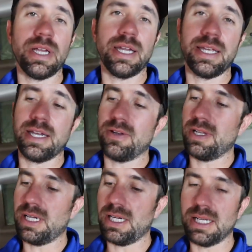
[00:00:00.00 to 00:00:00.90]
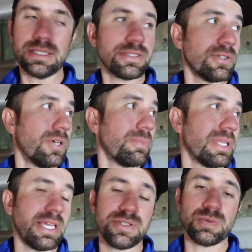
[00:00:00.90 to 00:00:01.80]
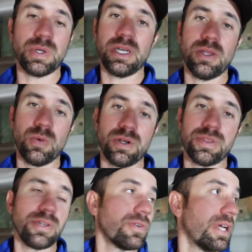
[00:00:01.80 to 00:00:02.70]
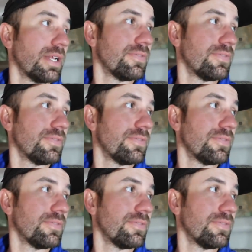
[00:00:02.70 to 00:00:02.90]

lighting out a lot. So, I mean, that was well worth the great